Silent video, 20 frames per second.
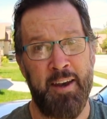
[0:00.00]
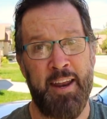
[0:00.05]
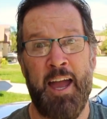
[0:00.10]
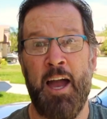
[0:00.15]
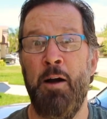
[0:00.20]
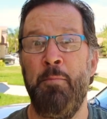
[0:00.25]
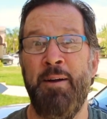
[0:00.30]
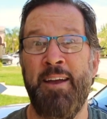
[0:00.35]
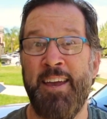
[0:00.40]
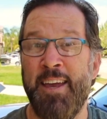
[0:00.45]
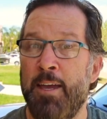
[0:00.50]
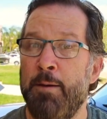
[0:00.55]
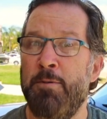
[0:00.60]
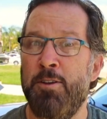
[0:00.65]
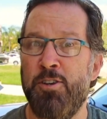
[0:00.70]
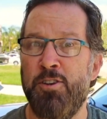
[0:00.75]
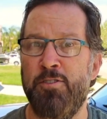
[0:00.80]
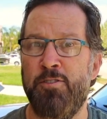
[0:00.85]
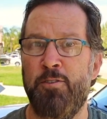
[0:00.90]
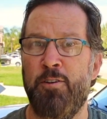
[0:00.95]
how my
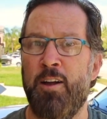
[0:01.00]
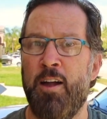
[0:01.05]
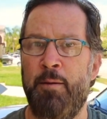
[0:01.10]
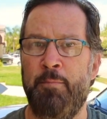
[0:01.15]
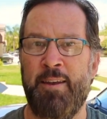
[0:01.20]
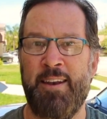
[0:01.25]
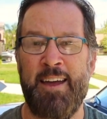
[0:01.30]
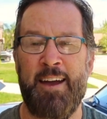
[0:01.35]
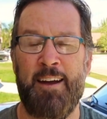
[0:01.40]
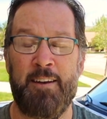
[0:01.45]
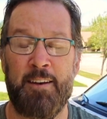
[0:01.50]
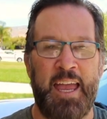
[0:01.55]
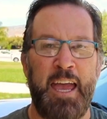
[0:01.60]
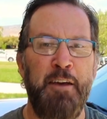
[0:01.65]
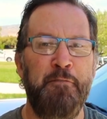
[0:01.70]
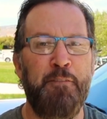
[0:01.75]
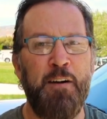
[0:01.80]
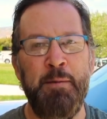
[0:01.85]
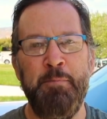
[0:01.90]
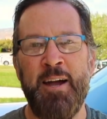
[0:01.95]
images are coming out.
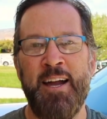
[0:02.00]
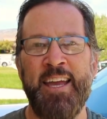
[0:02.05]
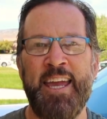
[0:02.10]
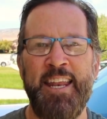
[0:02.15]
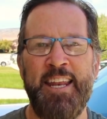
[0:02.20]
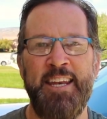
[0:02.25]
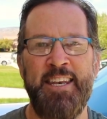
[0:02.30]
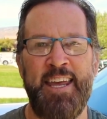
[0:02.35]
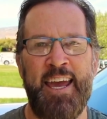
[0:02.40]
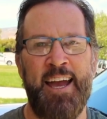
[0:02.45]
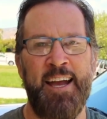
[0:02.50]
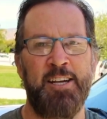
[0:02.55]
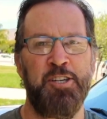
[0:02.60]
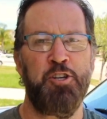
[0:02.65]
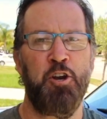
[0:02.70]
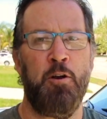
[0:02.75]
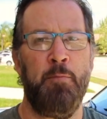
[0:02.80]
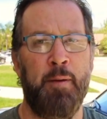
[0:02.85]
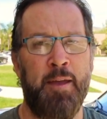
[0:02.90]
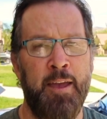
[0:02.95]
If I'm not getting tack
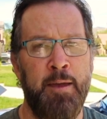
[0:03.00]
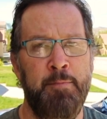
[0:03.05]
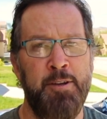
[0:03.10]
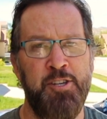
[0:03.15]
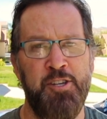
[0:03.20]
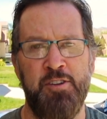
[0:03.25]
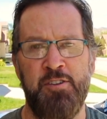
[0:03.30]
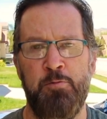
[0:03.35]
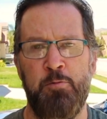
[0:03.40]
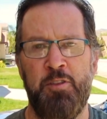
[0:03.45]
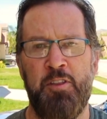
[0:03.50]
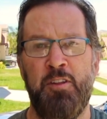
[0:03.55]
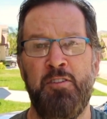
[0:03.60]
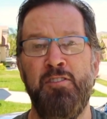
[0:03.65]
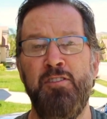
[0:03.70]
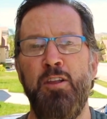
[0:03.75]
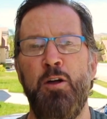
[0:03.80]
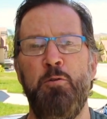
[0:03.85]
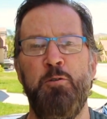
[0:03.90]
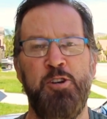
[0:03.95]
sharp images with a
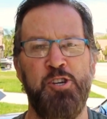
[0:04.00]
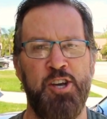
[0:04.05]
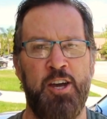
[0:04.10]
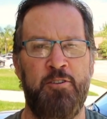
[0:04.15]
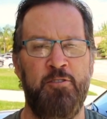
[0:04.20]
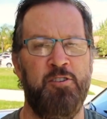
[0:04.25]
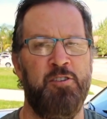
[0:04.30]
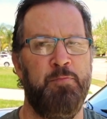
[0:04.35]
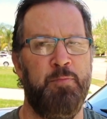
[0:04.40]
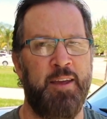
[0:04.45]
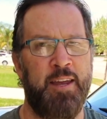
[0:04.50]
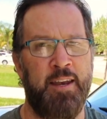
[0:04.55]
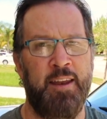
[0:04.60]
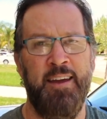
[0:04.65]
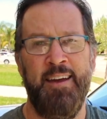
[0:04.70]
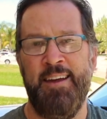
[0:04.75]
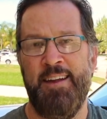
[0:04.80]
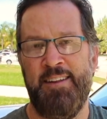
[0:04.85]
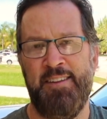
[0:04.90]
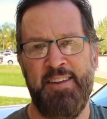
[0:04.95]
slower shutter speed,
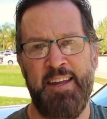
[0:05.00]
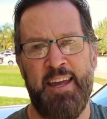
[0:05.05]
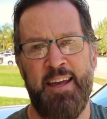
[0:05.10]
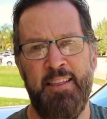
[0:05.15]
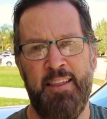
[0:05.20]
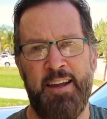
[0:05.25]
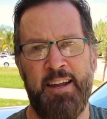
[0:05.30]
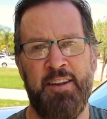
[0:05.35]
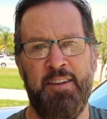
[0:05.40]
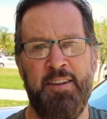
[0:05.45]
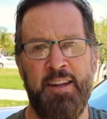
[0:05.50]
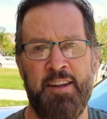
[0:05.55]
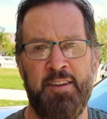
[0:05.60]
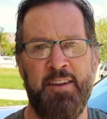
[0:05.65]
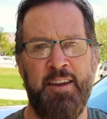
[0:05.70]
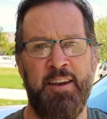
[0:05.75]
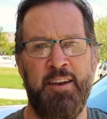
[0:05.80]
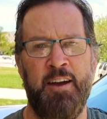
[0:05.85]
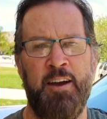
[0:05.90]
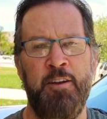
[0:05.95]
say like
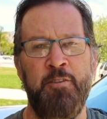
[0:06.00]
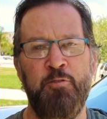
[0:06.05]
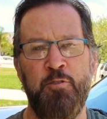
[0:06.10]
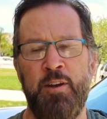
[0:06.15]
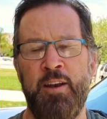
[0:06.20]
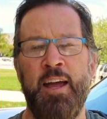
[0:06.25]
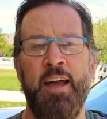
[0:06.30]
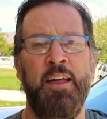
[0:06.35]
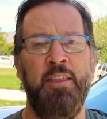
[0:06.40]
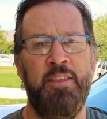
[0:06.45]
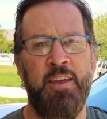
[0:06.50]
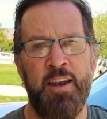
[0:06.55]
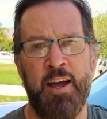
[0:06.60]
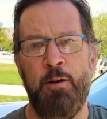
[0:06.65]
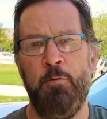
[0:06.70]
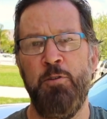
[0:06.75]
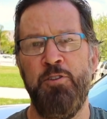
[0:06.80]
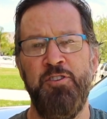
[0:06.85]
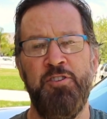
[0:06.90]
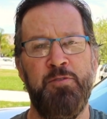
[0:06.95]
1,600, then I
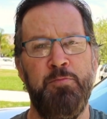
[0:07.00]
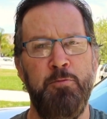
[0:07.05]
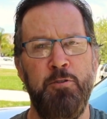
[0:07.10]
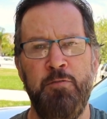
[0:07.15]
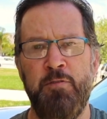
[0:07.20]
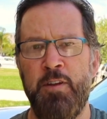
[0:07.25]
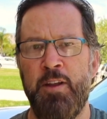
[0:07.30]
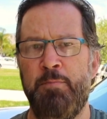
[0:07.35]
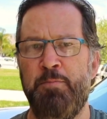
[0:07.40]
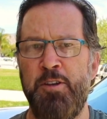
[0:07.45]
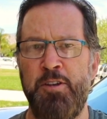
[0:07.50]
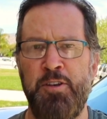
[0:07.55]
will just move it up to